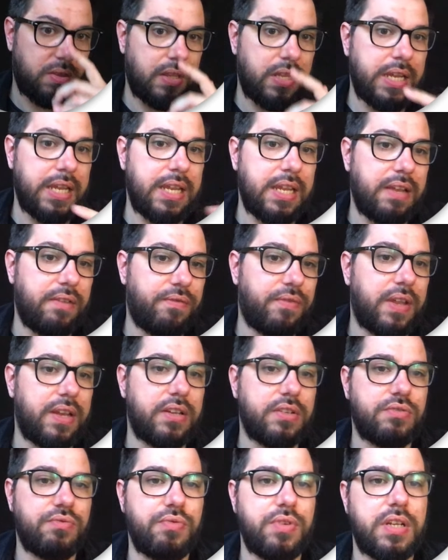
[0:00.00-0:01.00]
the
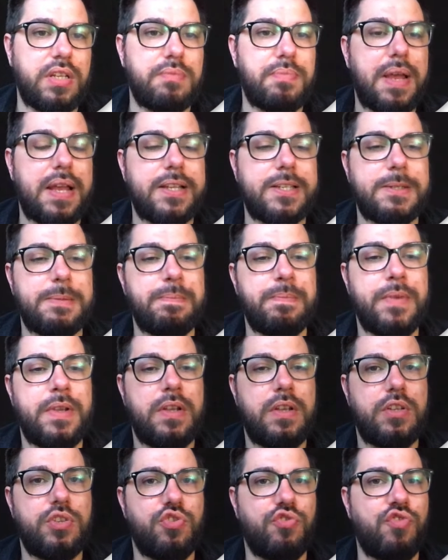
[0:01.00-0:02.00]
things we need to pass.
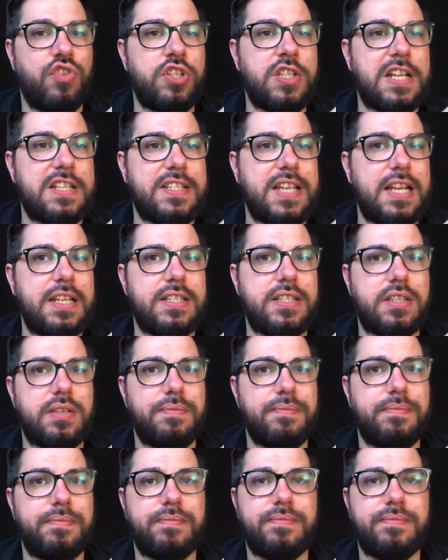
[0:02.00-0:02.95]
So run that test.